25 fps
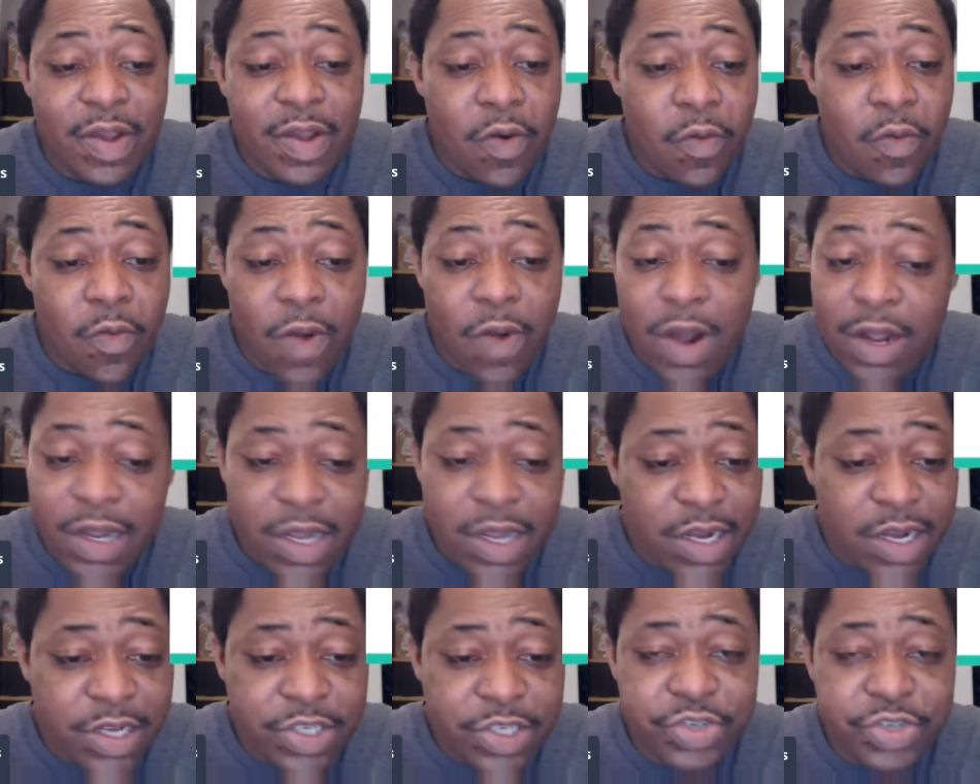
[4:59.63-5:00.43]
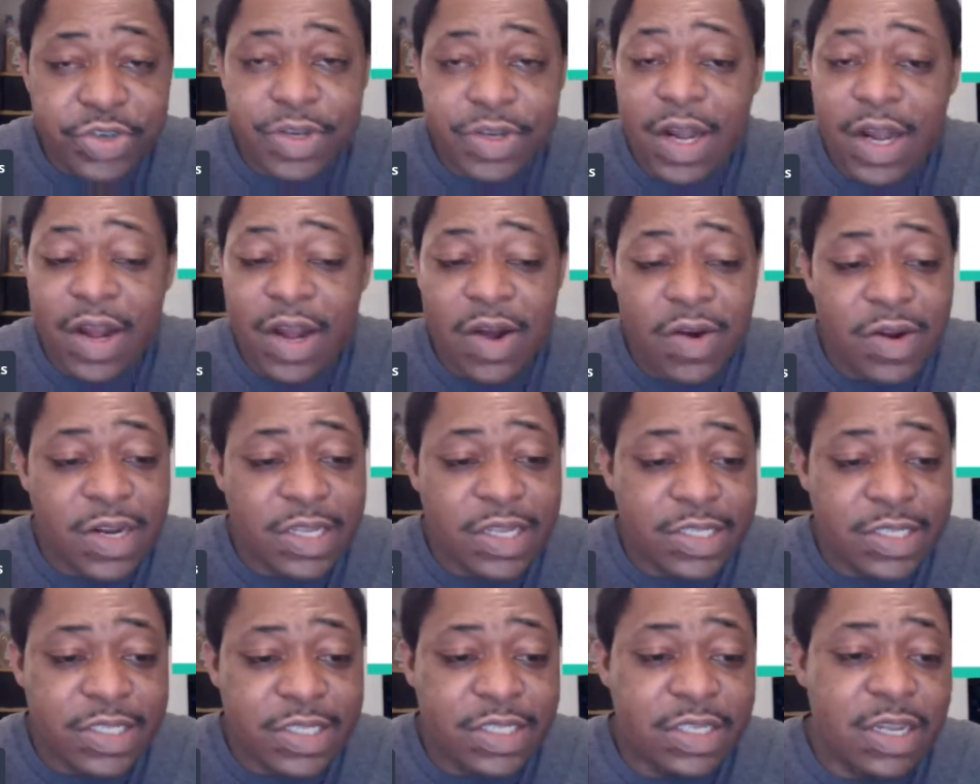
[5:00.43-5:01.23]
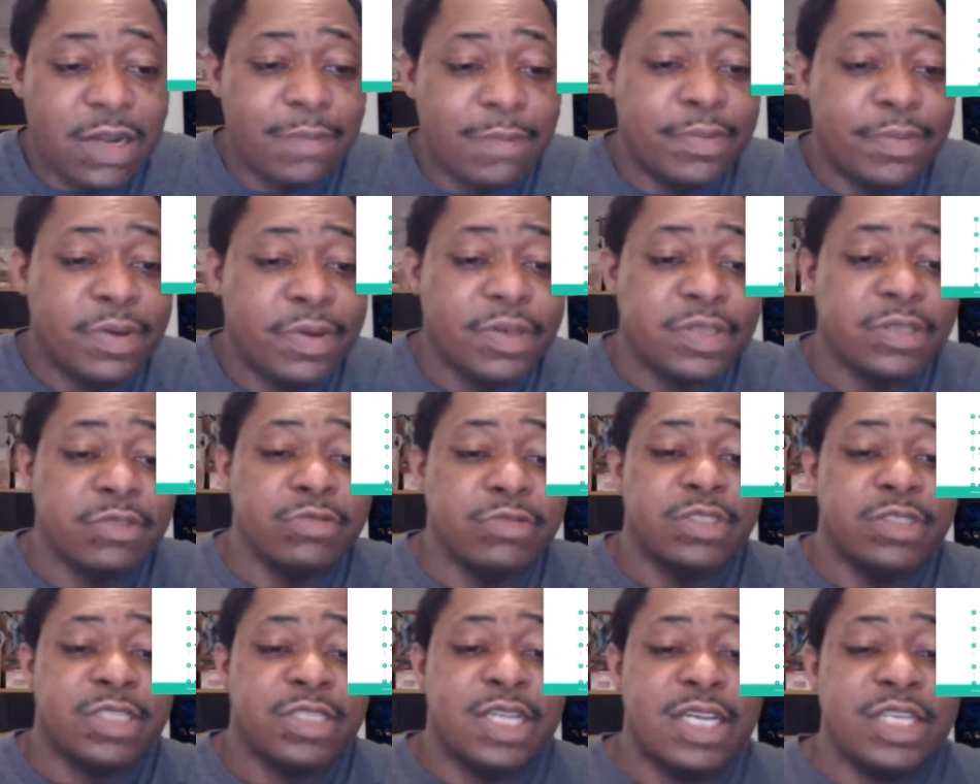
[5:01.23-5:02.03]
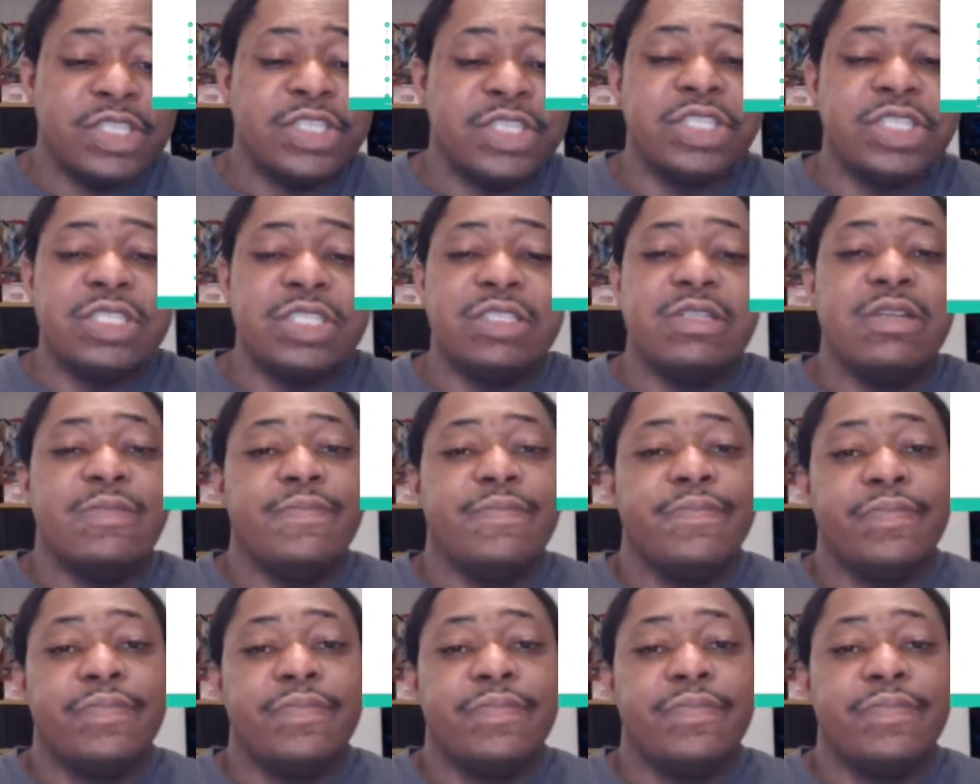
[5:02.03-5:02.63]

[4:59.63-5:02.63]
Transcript: what country, all that stuff. Personalization.